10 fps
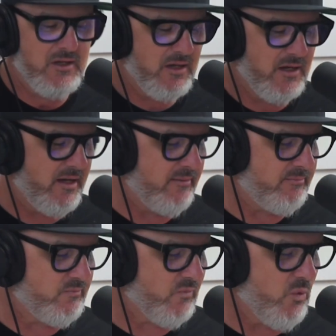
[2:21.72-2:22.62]

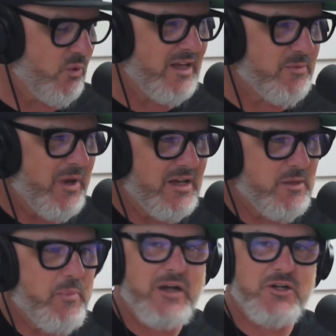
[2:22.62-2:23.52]
Well, that's because
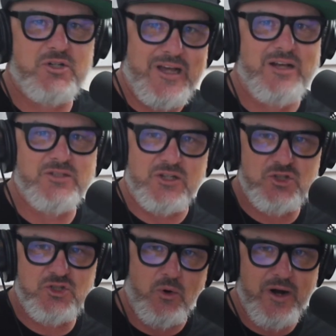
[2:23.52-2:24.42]
a picture tells a
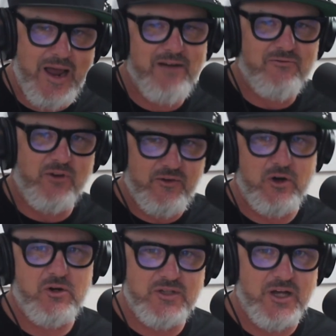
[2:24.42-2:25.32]
story. Every
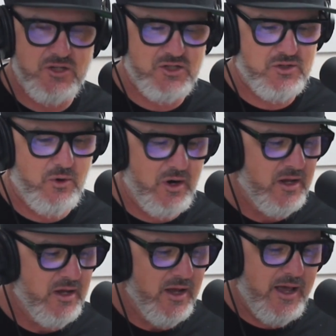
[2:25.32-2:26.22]
photo tells a story.
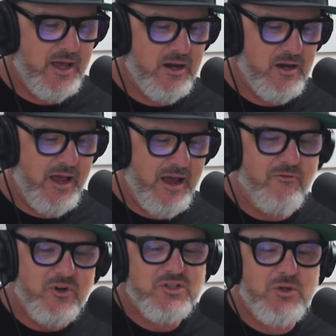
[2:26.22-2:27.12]
And
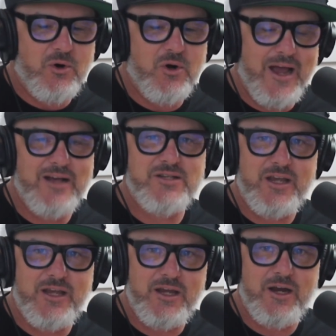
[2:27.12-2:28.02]
every story has a
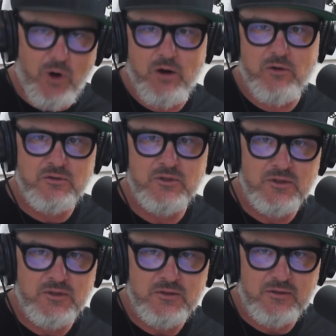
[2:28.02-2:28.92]
hero,
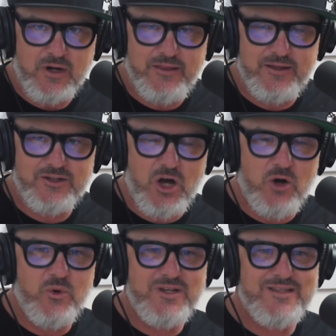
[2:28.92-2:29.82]
right? There's
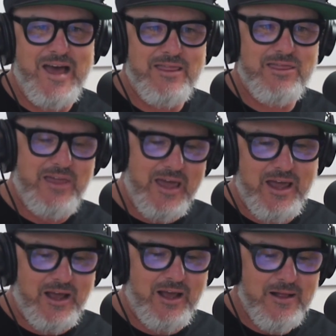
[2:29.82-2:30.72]
always that
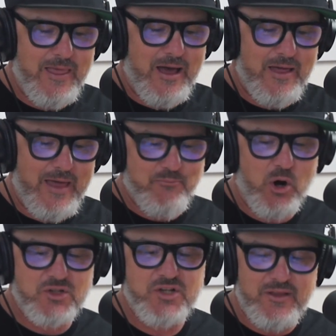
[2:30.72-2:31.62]
thing, that
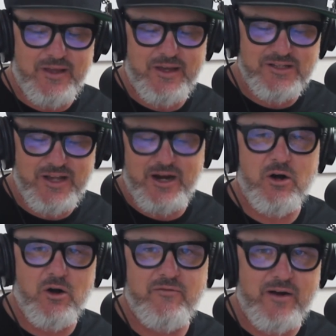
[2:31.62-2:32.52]
person that is the
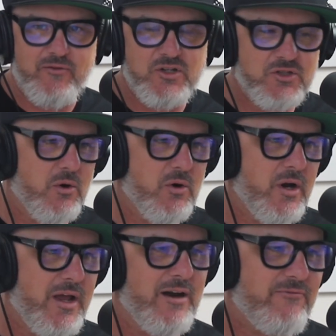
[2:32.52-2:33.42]
hero of every
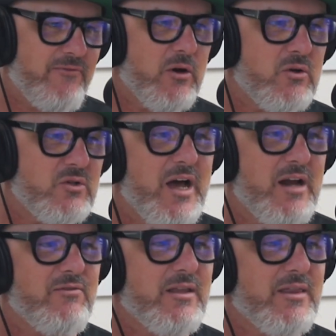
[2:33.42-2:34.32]
story. And a photo is
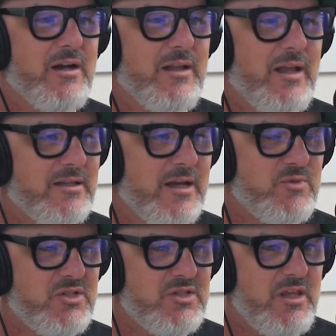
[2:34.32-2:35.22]
kind of like that. A lot of times
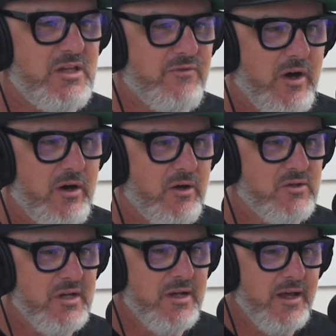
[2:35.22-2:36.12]
you see these
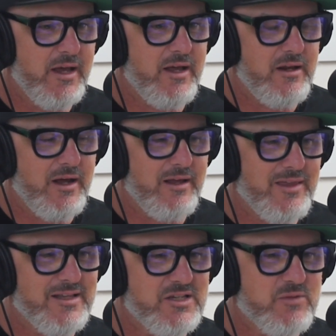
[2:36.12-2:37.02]
photos, and I
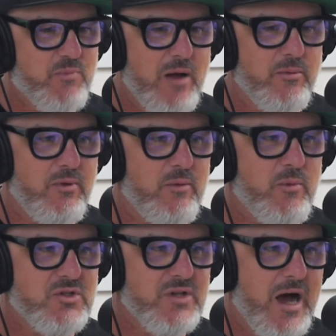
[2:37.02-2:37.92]
think this is probably the
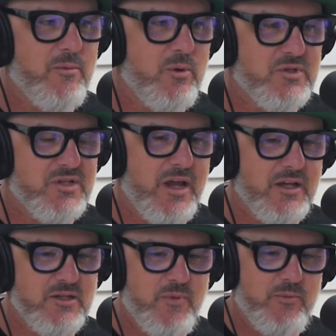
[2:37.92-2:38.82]
most common mistake
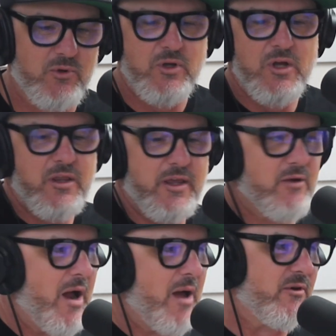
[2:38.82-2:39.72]
because people, they
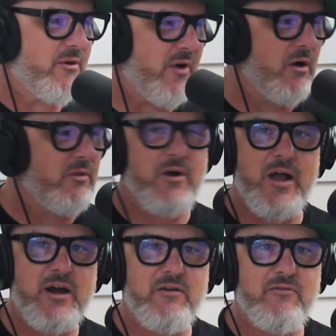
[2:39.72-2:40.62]
grab their phone, they're
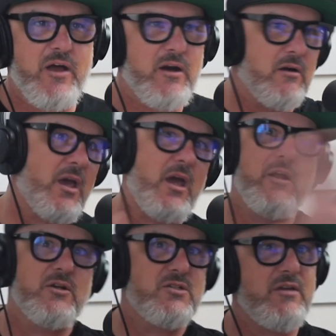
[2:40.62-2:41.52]
at an event, okay,
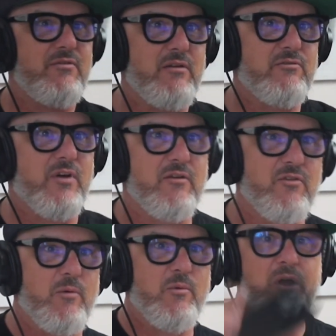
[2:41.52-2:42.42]
here's the event in front of them,